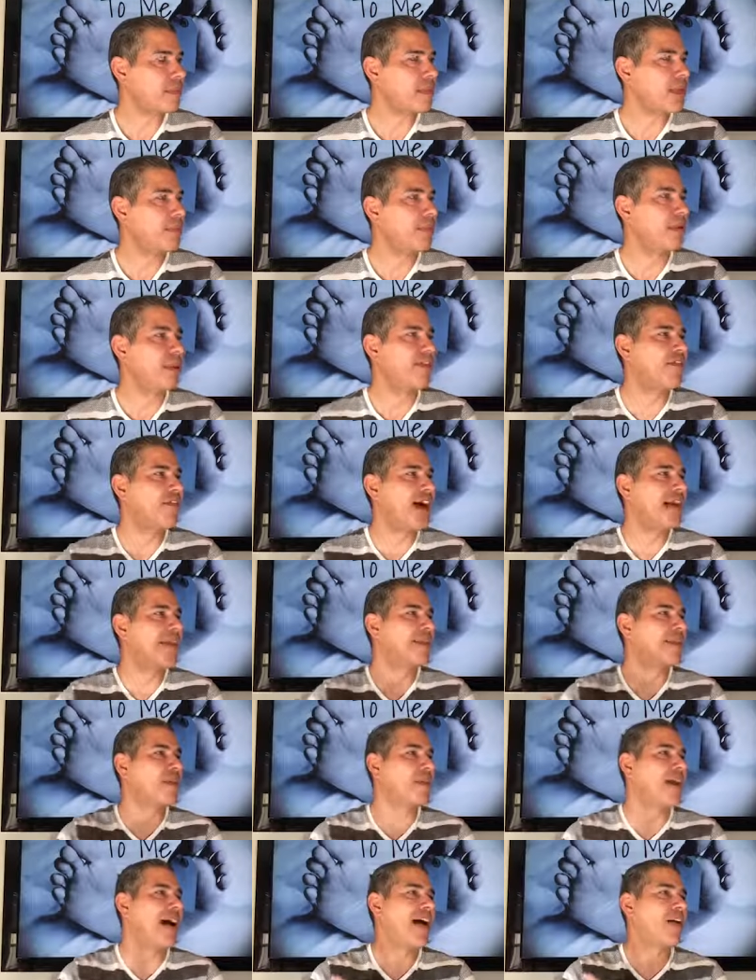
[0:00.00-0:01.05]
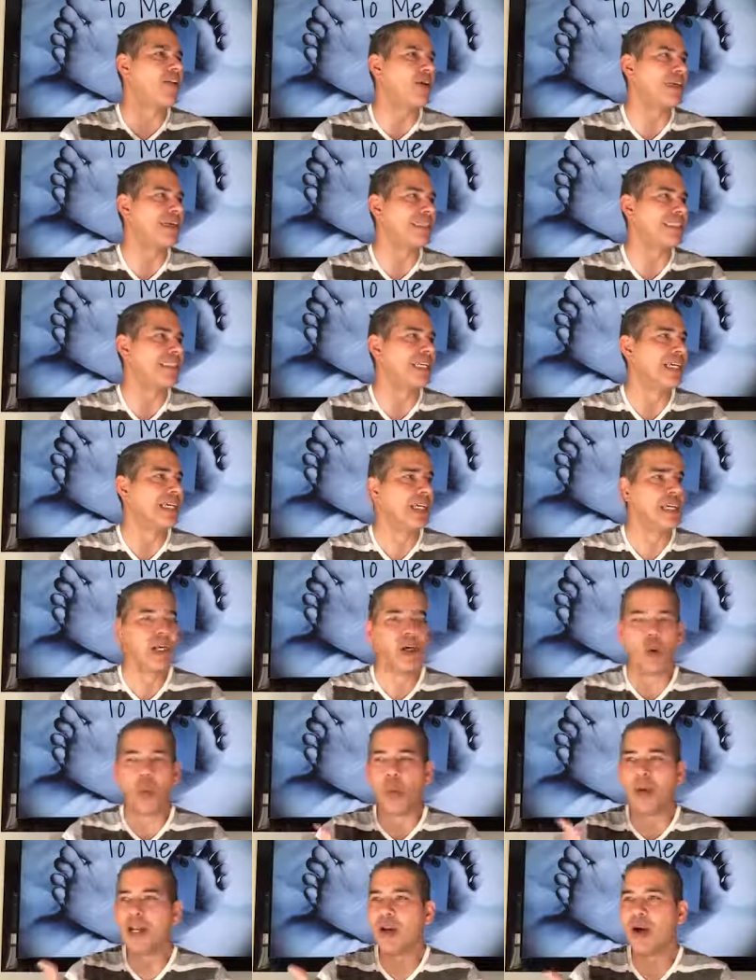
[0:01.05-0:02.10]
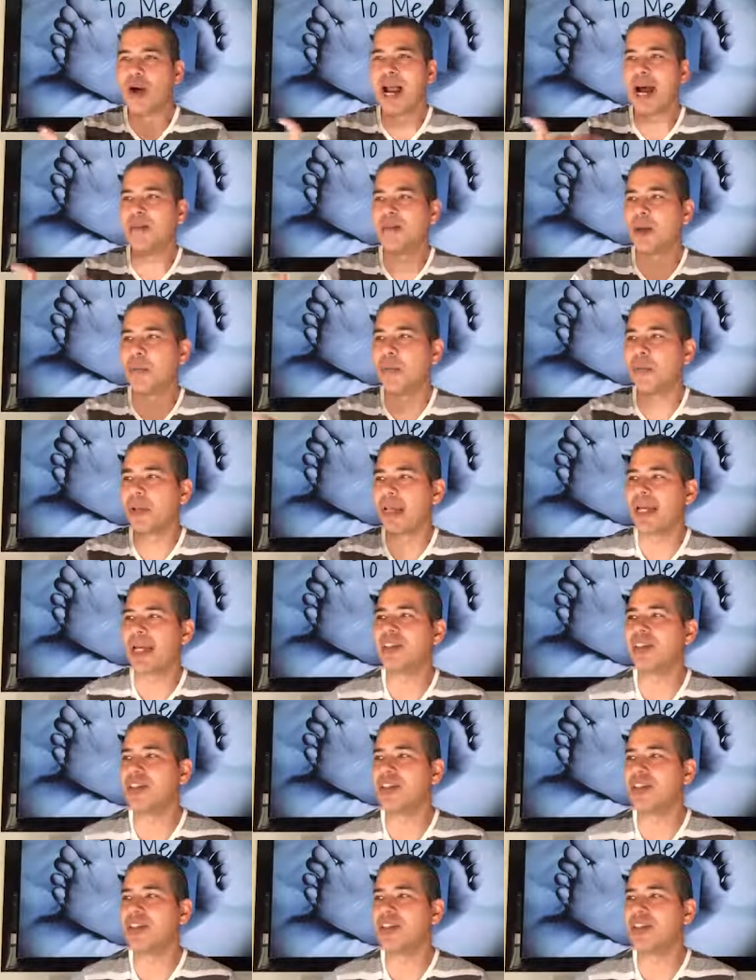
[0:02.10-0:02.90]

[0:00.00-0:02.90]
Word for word: But the fact of the matter is, we don't have to plan